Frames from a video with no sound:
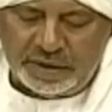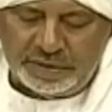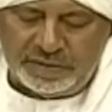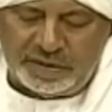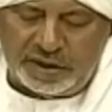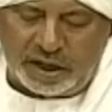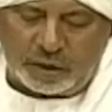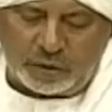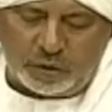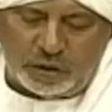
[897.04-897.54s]

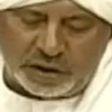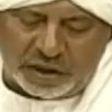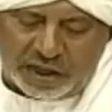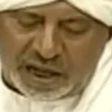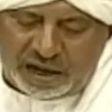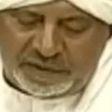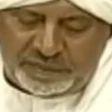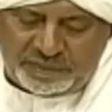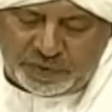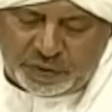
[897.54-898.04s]
These are called
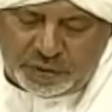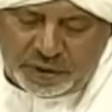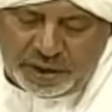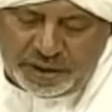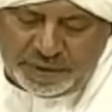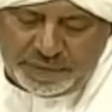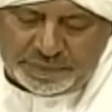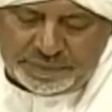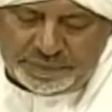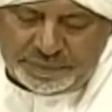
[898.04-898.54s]

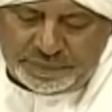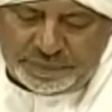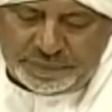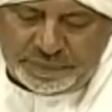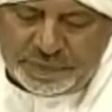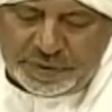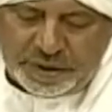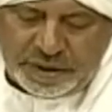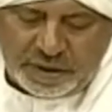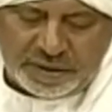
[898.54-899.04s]
alveolar,
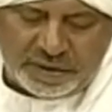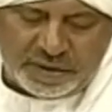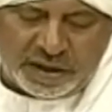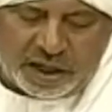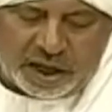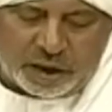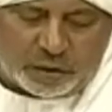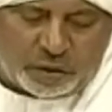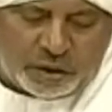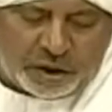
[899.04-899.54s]

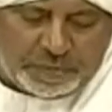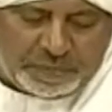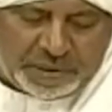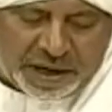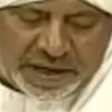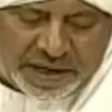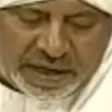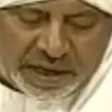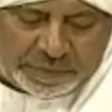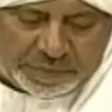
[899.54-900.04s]
They are called
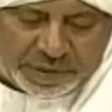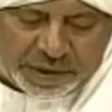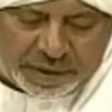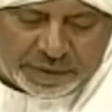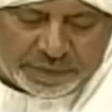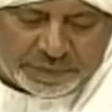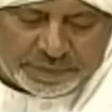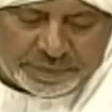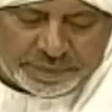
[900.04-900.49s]
bilabial.